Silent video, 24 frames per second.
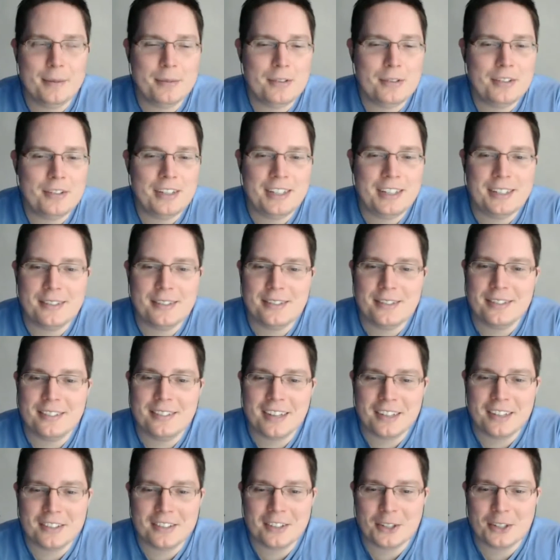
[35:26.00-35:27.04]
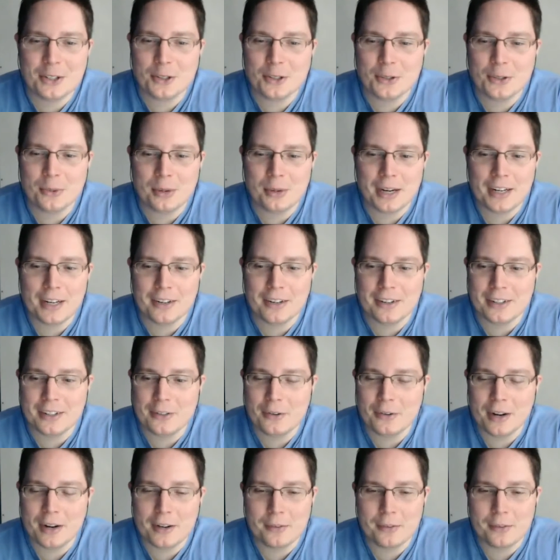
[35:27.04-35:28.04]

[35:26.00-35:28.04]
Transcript: she is such a good writer. It drives